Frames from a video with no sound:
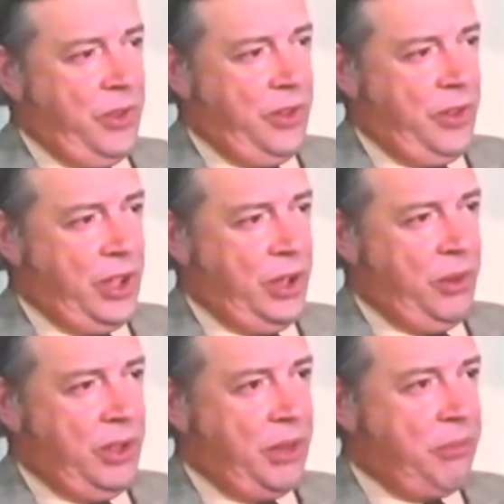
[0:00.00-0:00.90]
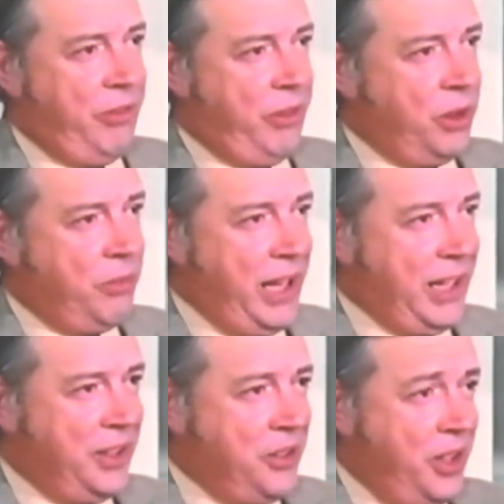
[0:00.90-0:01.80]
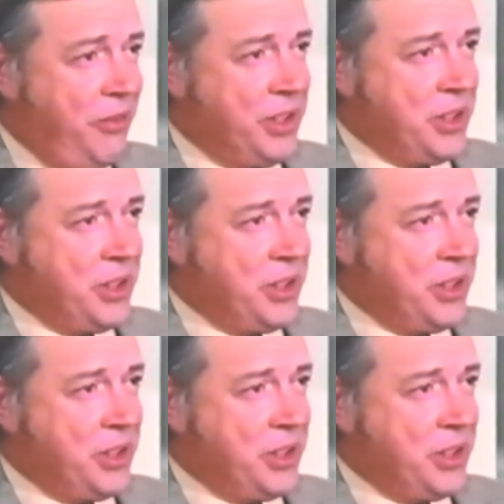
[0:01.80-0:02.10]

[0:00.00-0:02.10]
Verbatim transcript: that they would not be voted back into office.